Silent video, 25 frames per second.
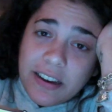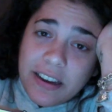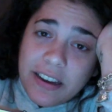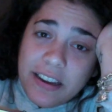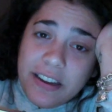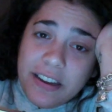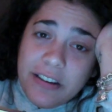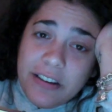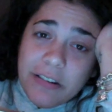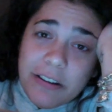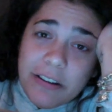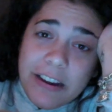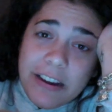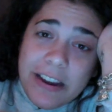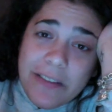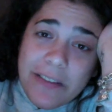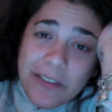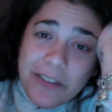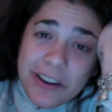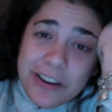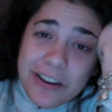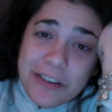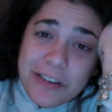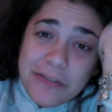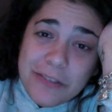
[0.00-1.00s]

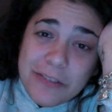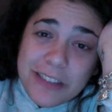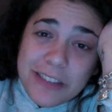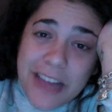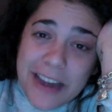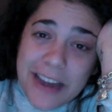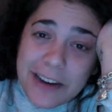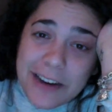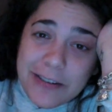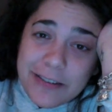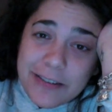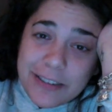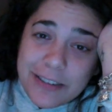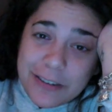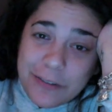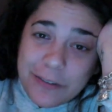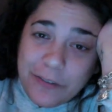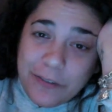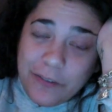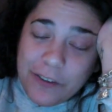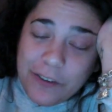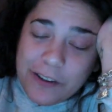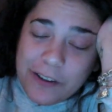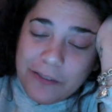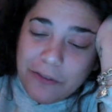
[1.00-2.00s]
Even your letters are
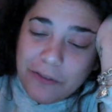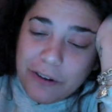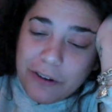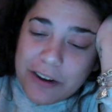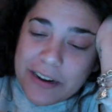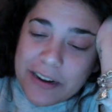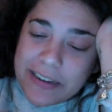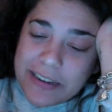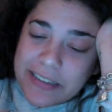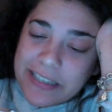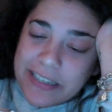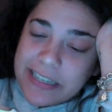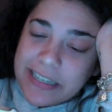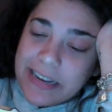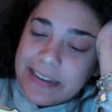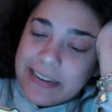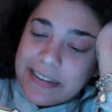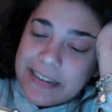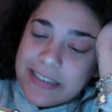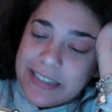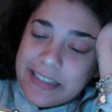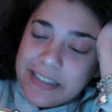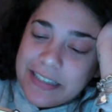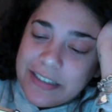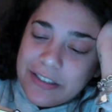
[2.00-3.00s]
full of run-on
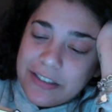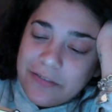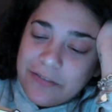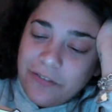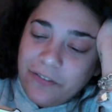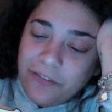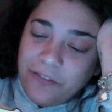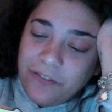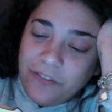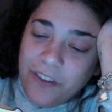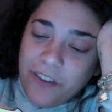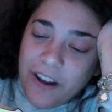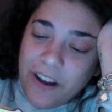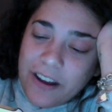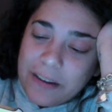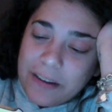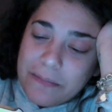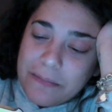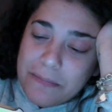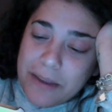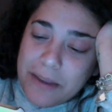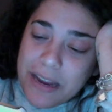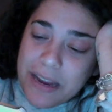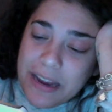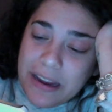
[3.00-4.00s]
sentences. Fuck
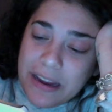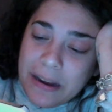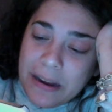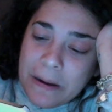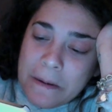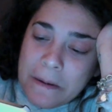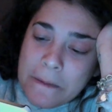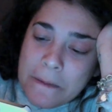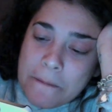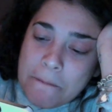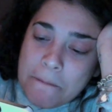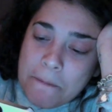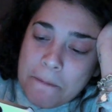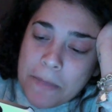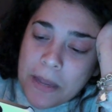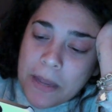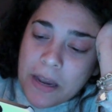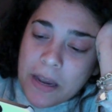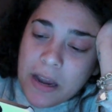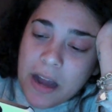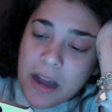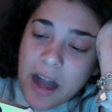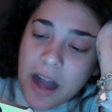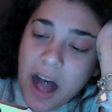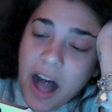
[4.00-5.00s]
me.
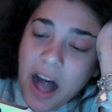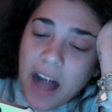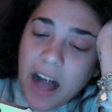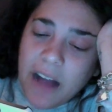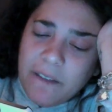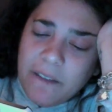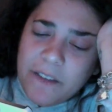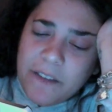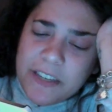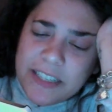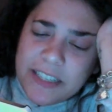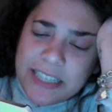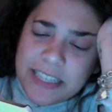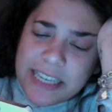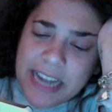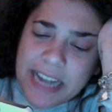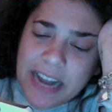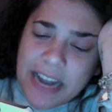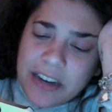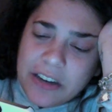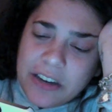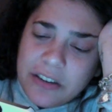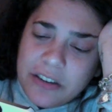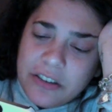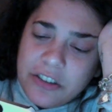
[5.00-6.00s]
Obviously,
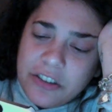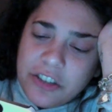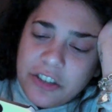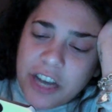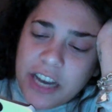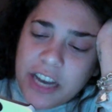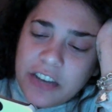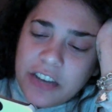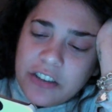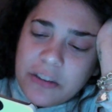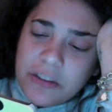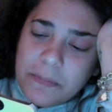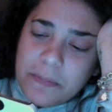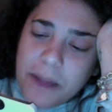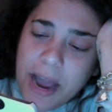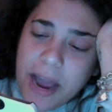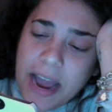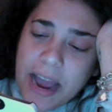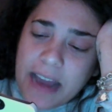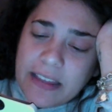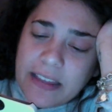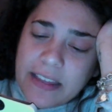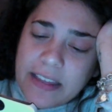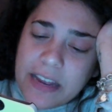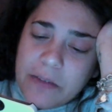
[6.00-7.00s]
I couldn't change the
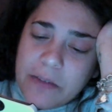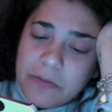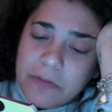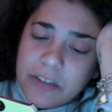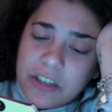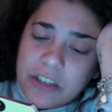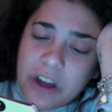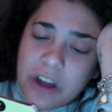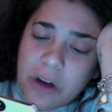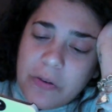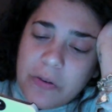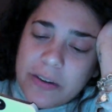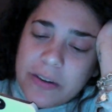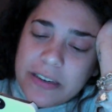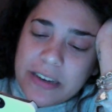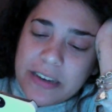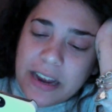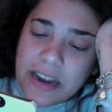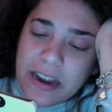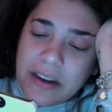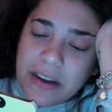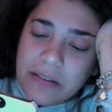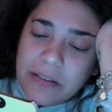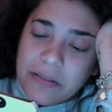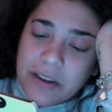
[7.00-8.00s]
path he was going
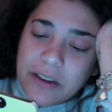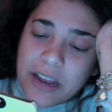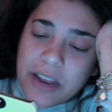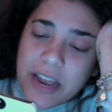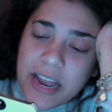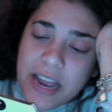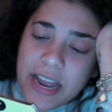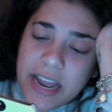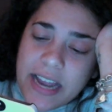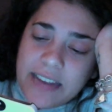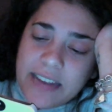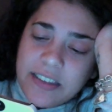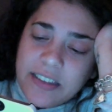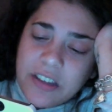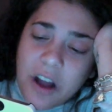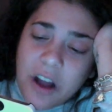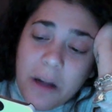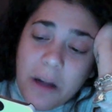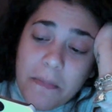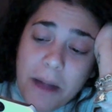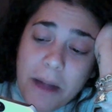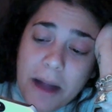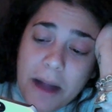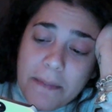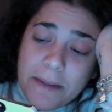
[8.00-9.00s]
down. He
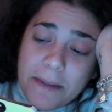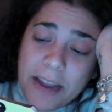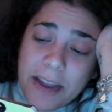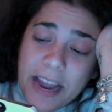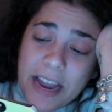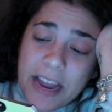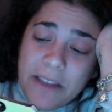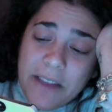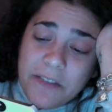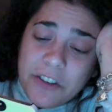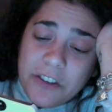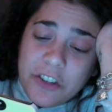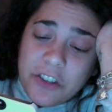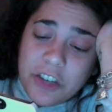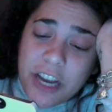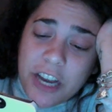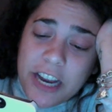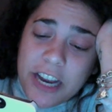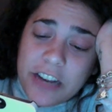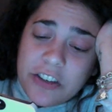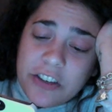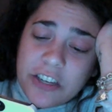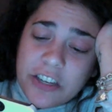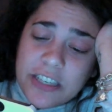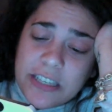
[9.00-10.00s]
saw my behavior
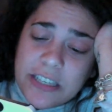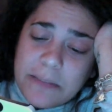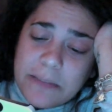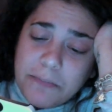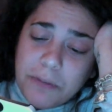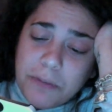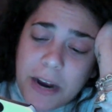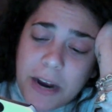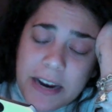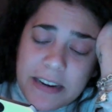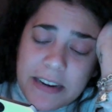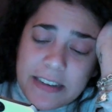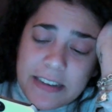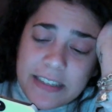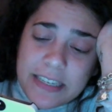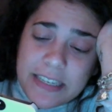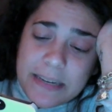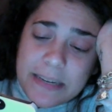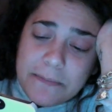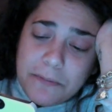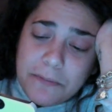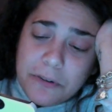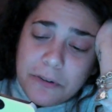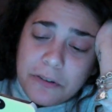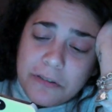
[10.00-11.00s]
change as the
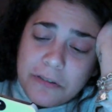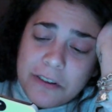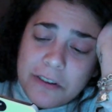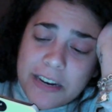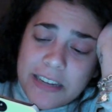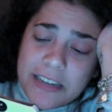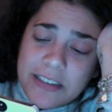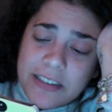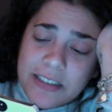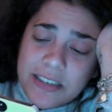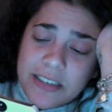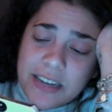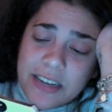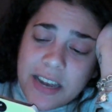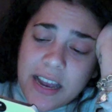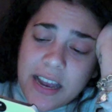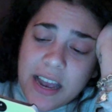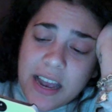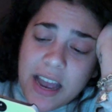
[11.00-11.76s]
pregnancy progressed.